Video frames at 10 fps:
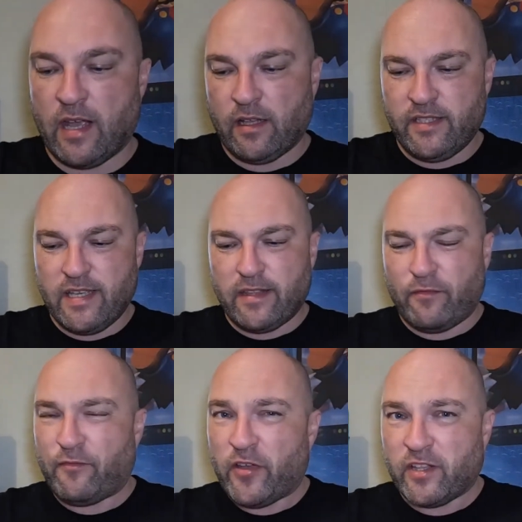and I think the
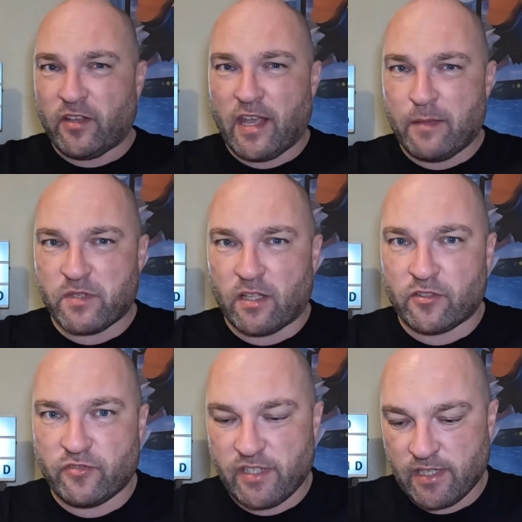Fight Night games on the
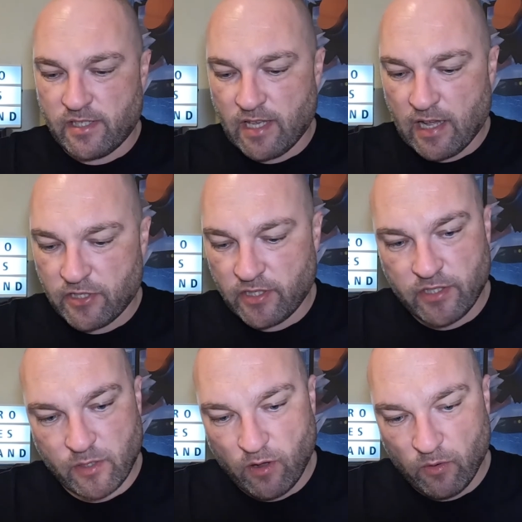three sixty actually
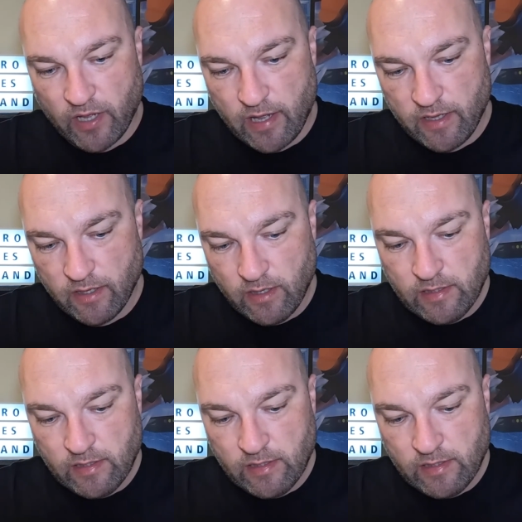do okay.